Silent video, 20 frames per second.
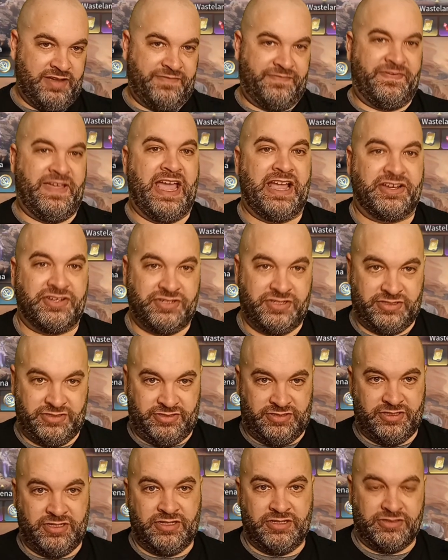
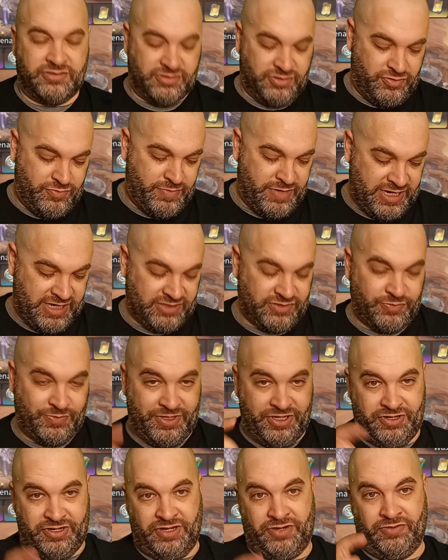faction soul mines
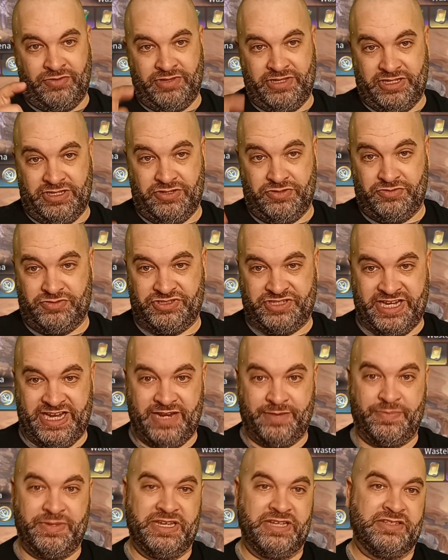where you can only use
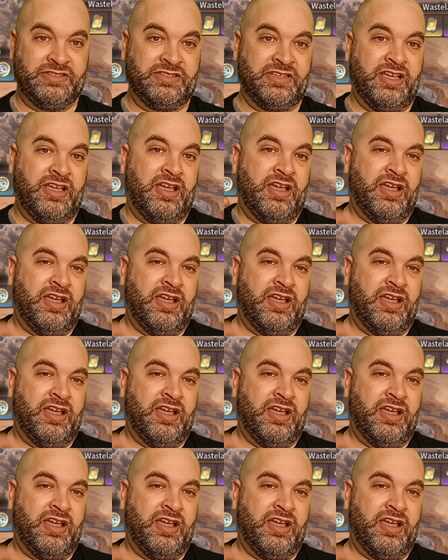champions